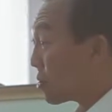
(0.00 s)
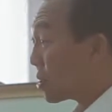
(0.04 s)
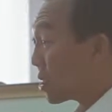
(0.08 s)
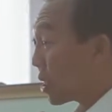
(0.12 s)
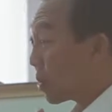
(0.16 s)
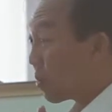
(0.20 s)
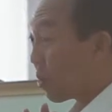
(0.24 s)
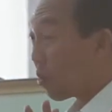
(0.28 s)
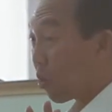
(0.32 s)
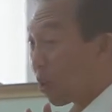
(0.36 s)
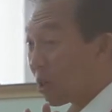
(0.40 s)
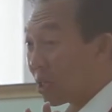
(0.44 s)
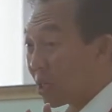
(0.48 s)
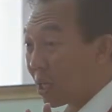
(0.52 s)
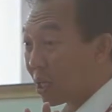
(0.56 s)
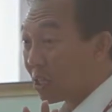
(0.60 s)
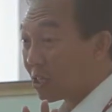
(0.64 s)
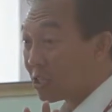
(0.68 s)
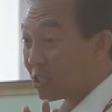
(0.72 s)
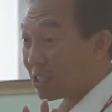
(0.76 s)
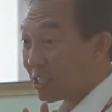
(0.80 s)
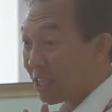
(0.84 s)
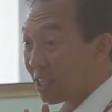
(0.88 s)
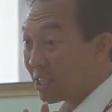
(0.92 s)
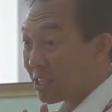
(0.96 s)
Silver
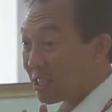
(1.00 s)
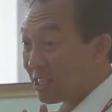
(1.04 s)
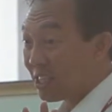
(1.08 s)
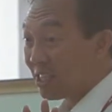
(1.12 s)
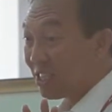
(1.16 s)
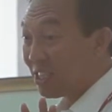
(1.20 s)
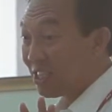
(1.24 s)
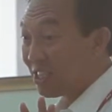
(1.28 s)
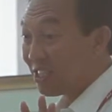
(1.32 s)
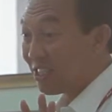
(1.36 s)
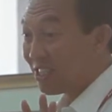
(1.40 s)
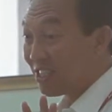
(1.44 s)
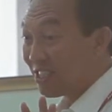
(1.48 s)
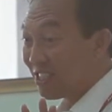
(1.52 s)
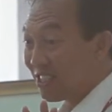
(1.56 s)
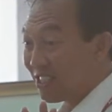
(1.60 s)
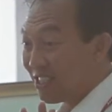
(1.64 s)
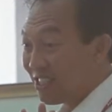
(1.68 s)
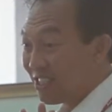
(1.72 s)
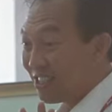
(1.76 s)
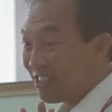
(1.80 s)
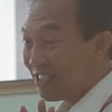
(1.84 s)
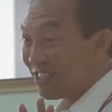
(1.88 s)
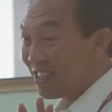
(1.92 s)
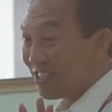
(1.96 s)
Watercolour Society?
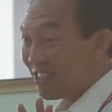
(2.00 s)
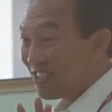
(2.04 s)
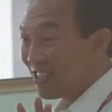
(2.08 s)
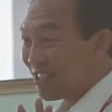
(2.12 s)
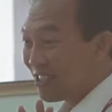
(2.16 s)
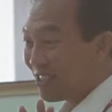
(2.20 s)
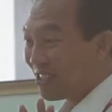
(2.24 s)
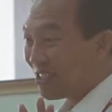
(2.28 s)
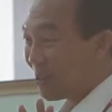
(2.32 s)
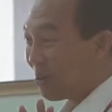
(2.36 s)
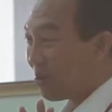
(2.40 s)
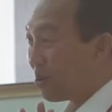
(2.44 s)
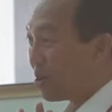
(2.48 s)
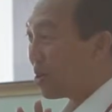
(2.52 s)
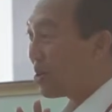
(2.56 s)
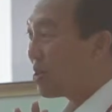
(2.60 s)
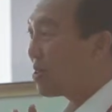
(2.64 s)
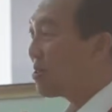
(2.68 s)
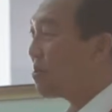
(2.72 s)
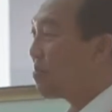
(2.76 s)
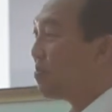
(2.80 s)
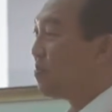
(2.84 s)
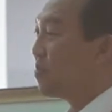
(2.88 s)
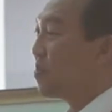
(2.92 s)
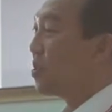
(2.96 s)
No.
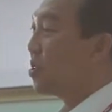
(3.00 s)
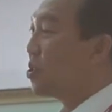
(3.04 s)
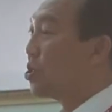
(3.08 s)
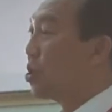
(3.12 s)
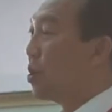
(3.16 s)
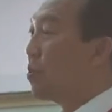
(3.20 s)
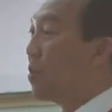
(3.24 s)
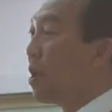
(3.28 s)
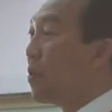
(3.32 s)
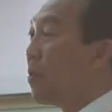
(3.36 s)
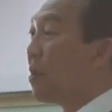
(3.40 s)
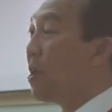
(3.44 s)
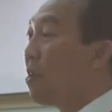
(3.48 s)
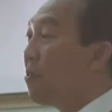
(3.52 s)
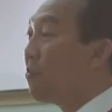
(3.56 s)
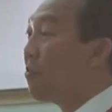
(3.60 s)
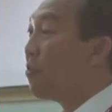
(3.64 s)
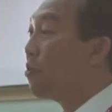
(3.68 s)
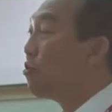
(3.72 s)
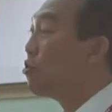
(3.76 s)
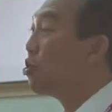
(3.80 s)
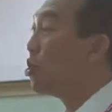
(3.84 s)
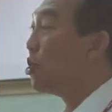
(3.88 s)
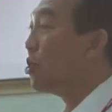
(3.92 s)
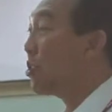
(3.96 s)
So maybe in
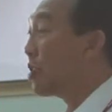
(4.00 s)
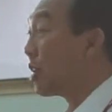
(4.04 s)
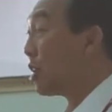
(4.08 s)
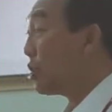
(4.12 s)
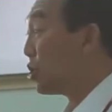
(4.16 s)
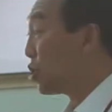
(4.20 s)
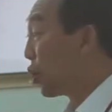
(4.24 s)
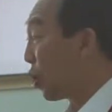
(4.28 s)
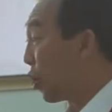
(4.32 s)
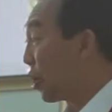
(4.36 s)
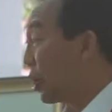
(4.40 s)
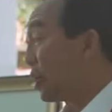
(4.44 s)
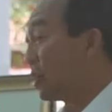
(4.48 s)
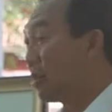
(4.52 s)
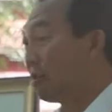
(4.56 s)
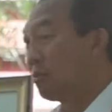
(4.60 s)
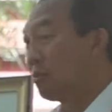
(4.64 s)
future you can join.